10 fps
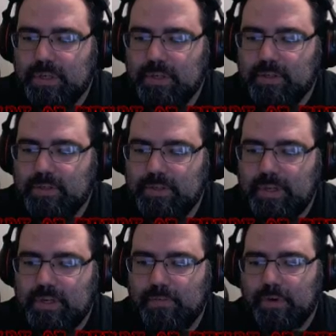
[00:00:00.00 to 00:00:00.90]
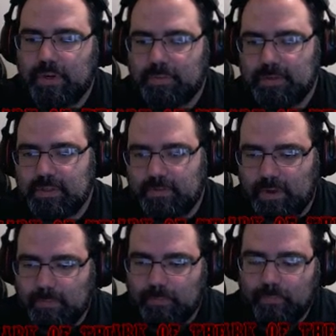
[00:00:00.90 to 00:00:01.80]
this is actually very specific.
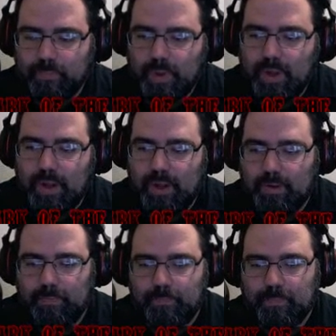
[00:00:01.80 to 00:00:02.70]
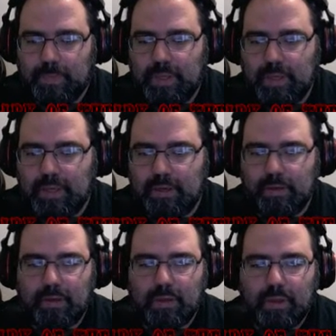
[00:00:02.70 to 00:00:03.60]
Um, the
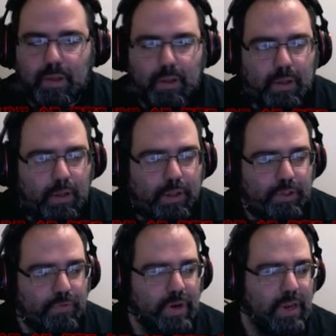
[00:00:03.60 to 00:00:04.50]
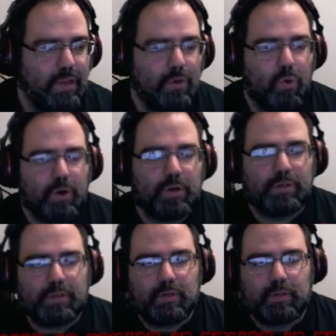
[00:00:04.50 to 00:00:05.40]
three
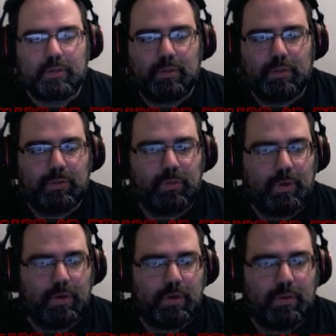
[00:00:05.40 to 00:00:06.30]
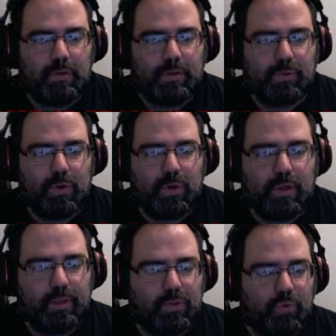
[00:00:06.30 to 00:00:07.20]
corners this one, this one,
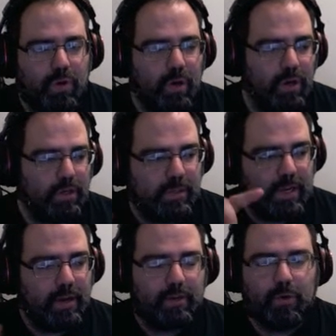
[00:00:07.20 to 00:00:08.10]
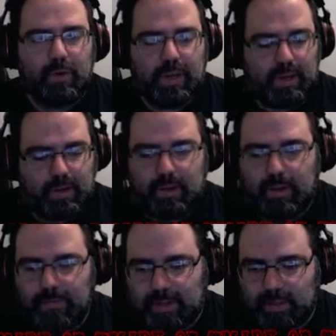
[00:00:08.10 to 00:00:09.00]
and this one on each side don't get
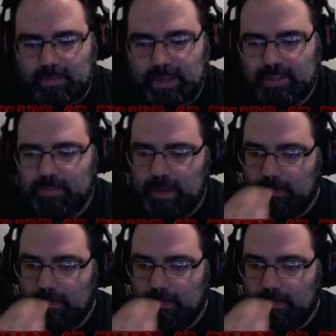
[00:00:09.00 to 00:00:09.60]
affected by this spell.